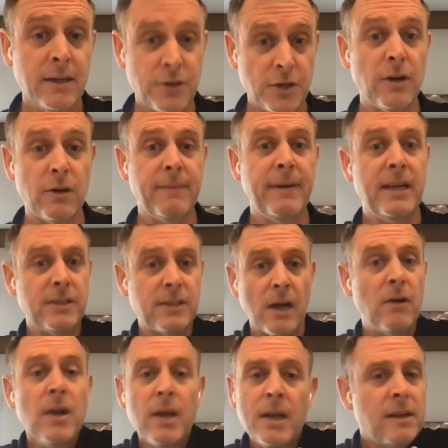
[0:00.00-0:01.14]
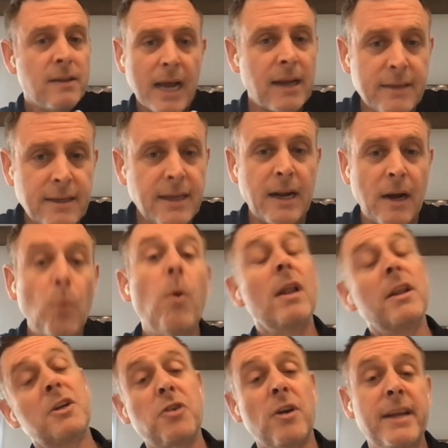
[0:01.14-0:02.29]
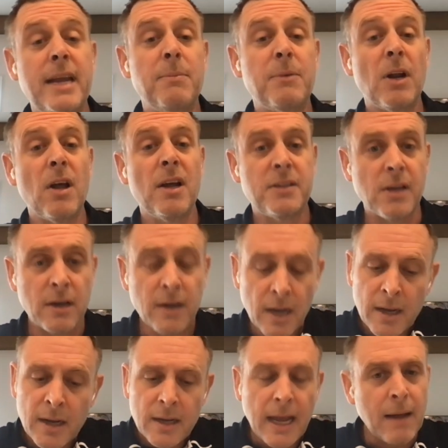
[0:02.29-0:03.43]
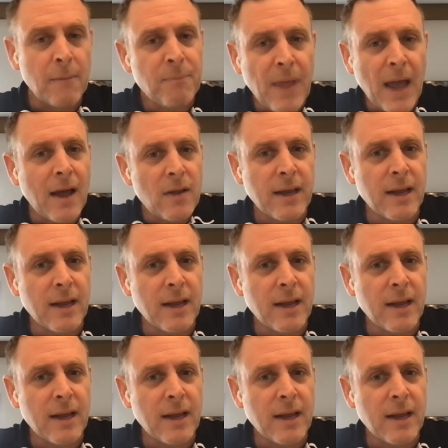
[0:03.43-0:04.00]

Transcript: Do you know what I mean? So that, while they're trying to keep their lights on, that